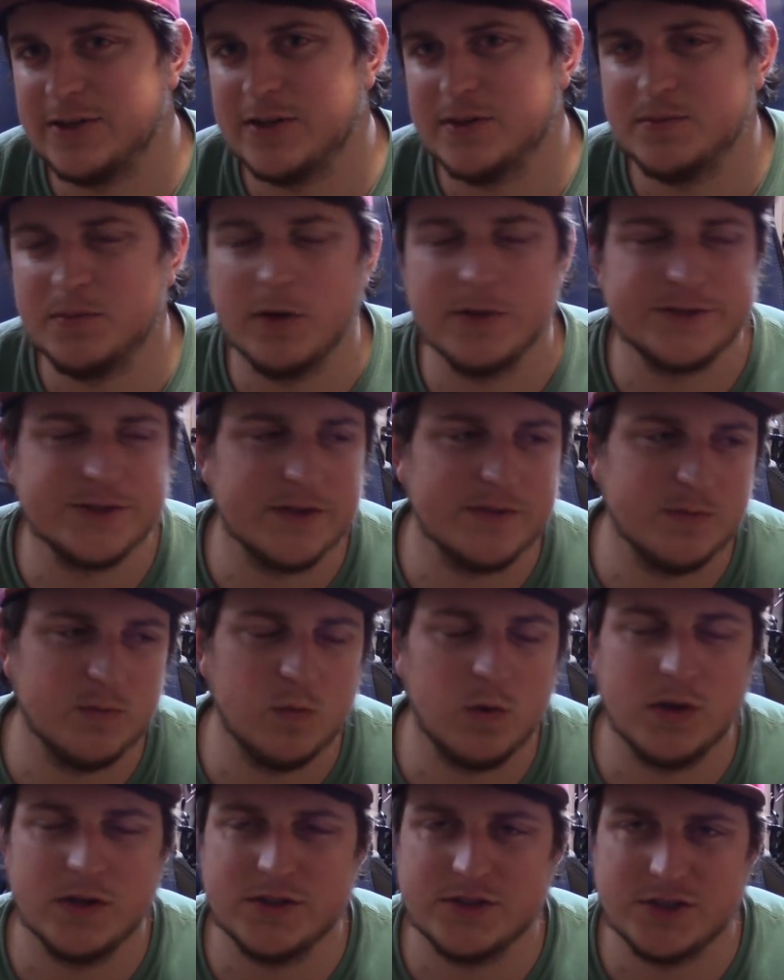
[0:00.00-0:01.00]
And most of them
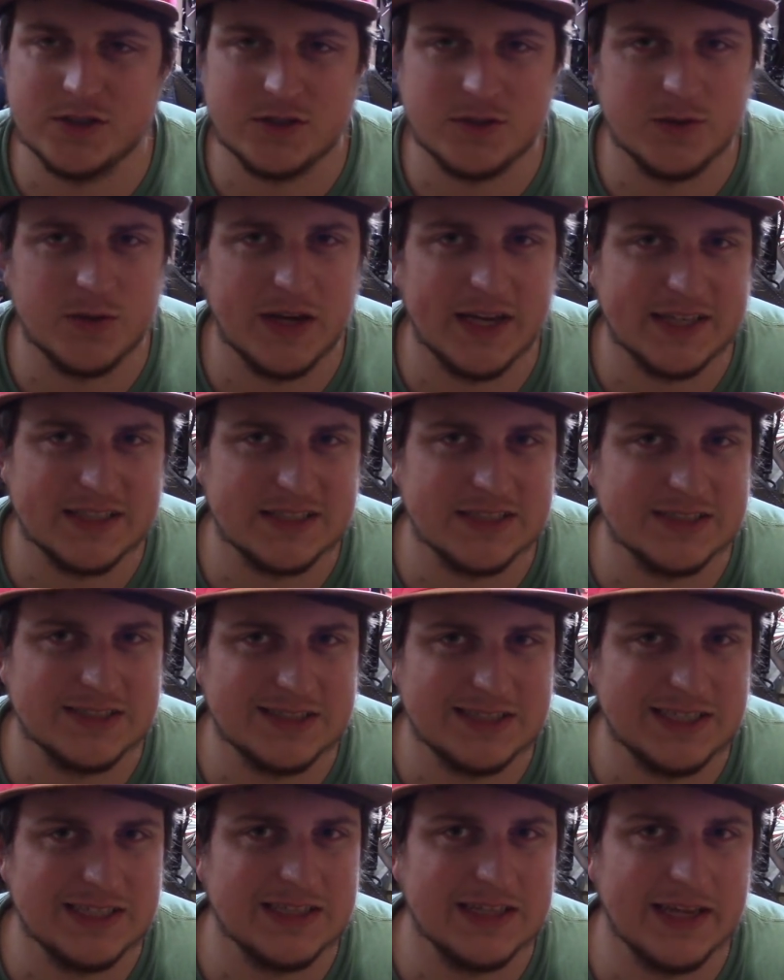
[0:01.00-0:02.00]
want to just do a S S
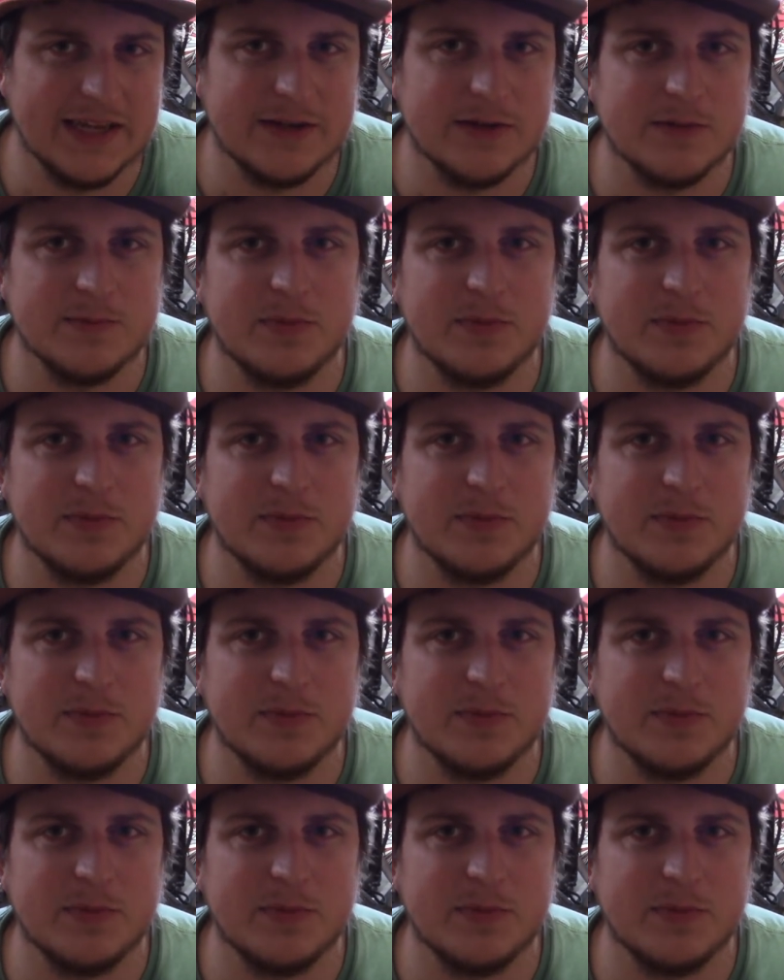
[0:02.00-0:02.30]
D later,